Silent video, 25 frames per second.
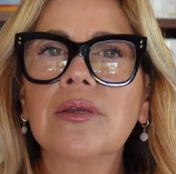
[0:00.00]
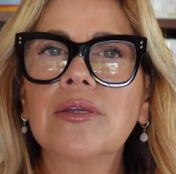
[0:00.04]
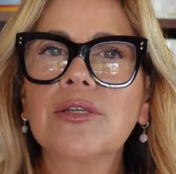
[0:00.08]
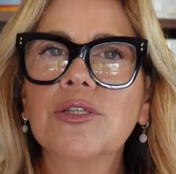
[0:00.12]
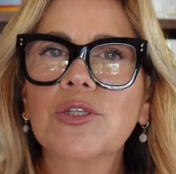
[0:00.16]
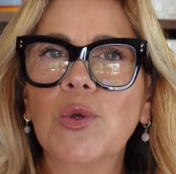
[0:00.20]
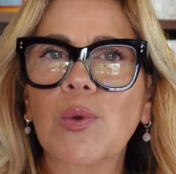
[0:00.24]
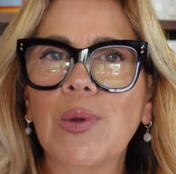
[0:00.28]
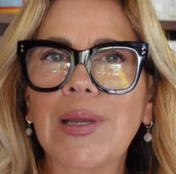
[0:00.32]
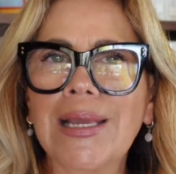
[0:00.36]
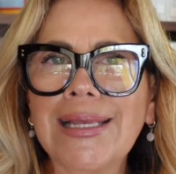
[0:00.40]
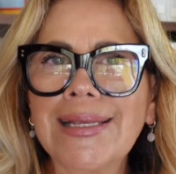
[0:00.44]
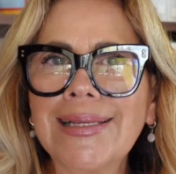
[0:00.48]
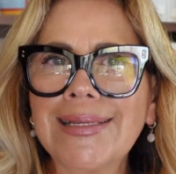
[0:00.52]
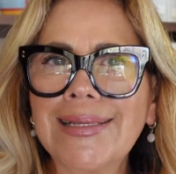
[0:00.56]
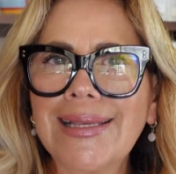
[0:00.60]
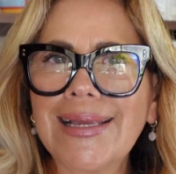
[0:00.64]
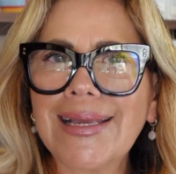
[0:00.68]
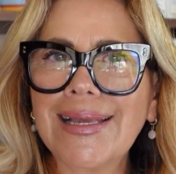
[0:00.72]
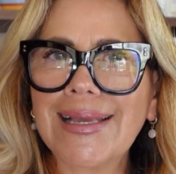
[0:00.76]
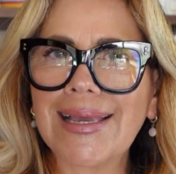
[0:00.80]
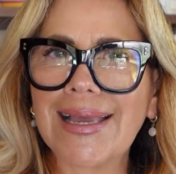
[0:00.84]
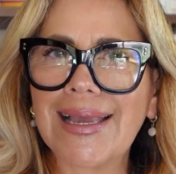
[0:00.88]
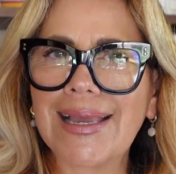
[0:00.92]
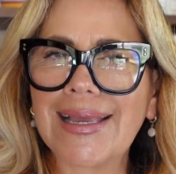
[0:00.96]
to
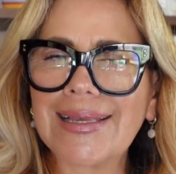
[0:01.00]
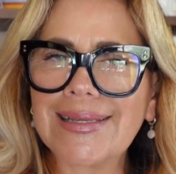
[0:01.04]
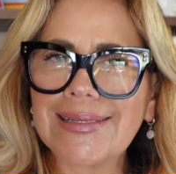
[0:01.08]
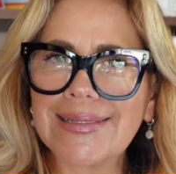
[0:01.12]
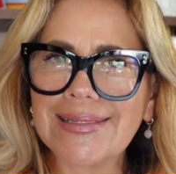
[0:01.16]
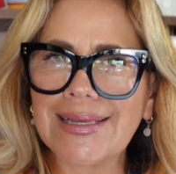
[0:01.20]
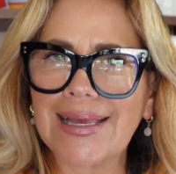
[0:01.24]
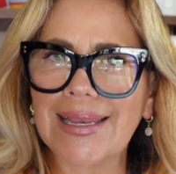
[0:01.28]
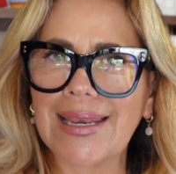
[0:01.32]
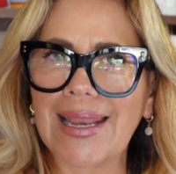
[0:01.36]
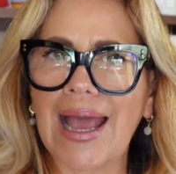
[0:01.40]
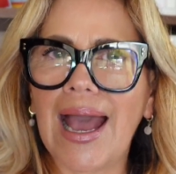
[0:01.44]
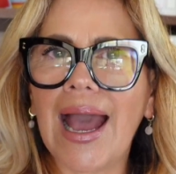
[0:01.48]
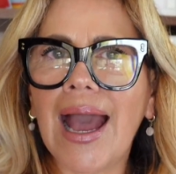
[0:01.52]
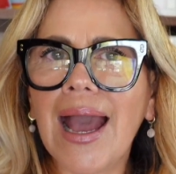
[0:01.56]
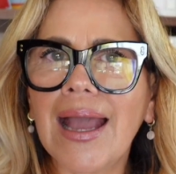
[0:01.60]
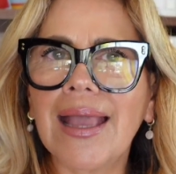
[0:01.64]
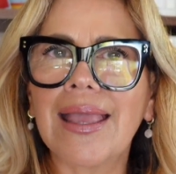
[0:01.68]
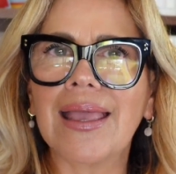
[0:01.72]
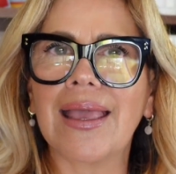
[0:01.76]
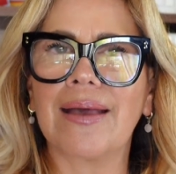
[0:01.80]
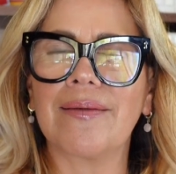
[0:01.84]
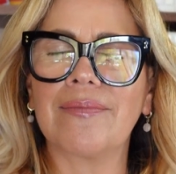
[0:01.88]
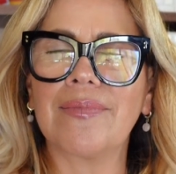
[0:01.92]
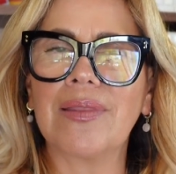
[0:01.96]
indicate that I
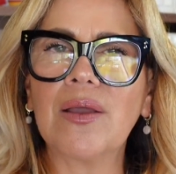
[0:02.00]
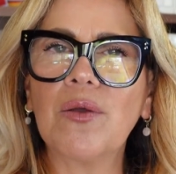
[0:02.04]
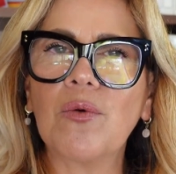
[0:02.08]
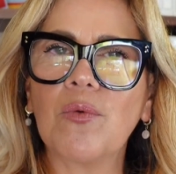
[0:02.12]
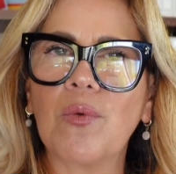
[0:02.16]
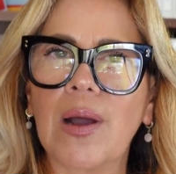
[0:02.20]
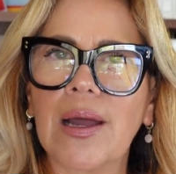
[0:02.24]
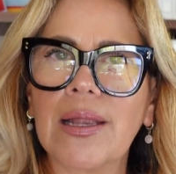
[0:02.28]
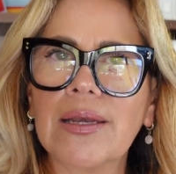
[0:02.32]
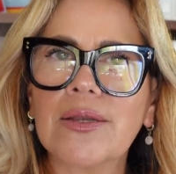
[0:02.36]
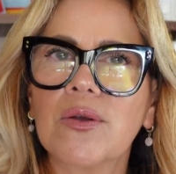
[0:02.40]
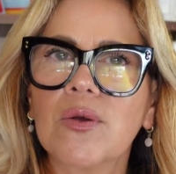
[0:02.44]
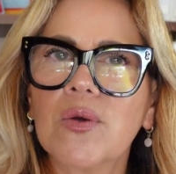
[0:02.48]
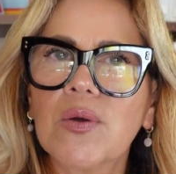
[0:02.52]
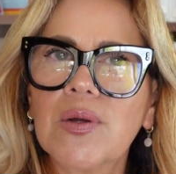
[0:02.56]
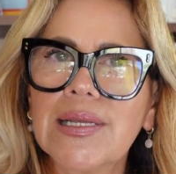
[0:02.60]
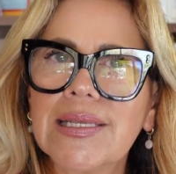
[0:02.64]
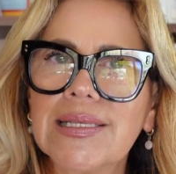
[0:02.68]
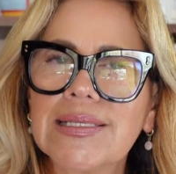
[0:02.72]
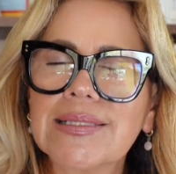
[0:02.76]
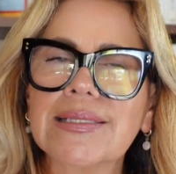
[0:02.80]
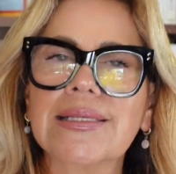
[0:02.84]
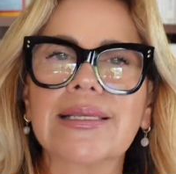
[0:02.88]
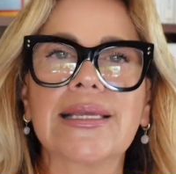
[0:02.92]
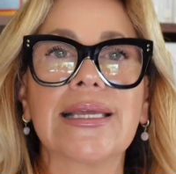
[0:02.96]
am the one who
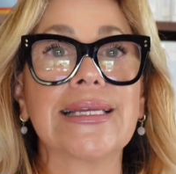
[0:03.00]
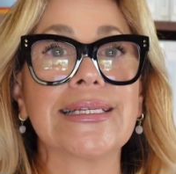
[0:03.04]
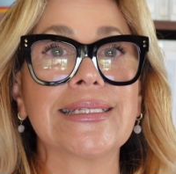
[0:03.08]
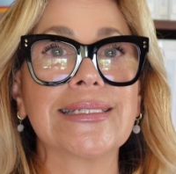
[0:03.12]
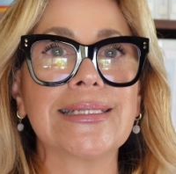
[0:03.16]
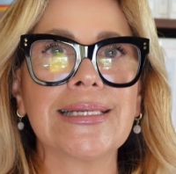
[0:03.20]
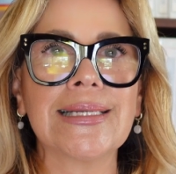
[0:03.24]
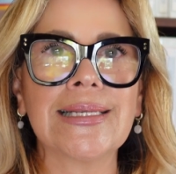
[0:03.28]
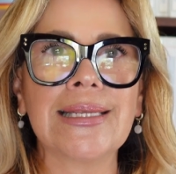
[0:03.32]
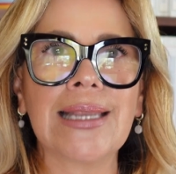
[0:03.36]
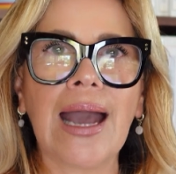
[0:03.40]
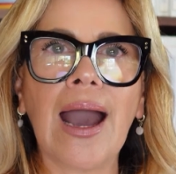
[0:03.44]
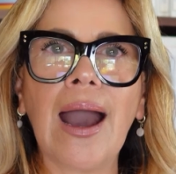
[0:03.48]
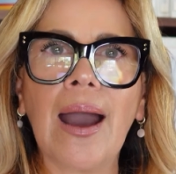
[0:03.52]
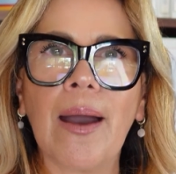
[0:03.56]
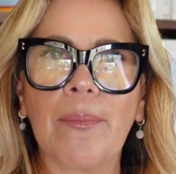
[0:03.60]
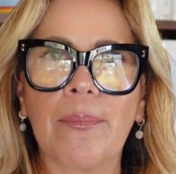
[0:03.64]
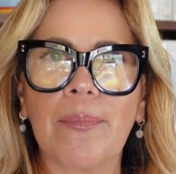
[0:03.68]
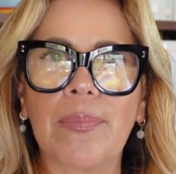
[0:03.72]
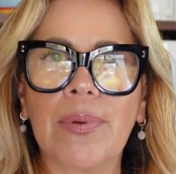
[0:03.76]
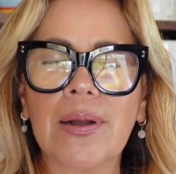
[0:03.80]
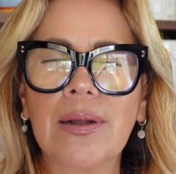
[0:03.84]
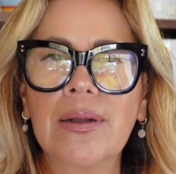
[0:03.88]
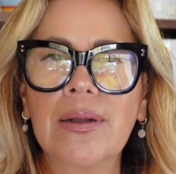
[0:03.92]
is getting up,